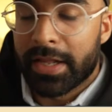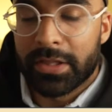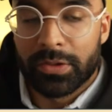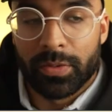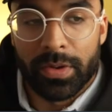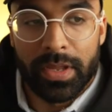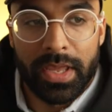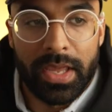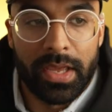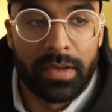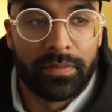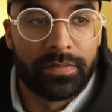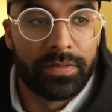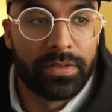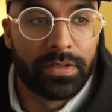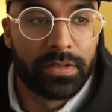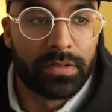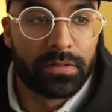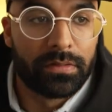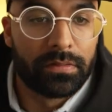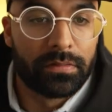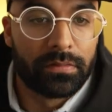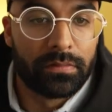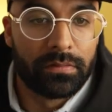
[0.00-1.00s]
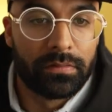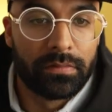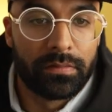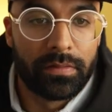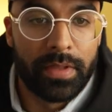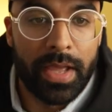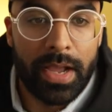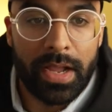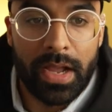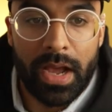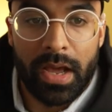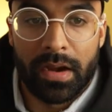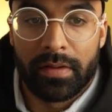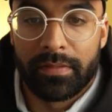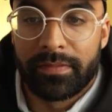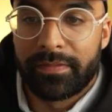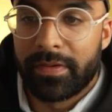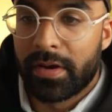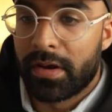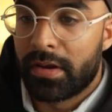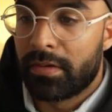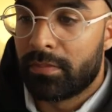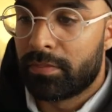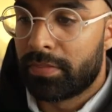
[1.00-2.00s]
that's what gives that kind
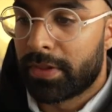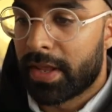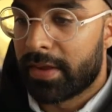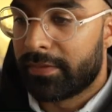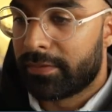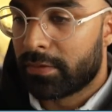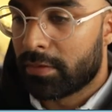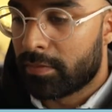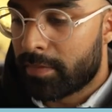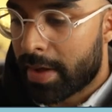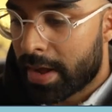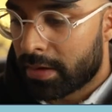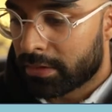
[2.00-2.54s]
of fun, playful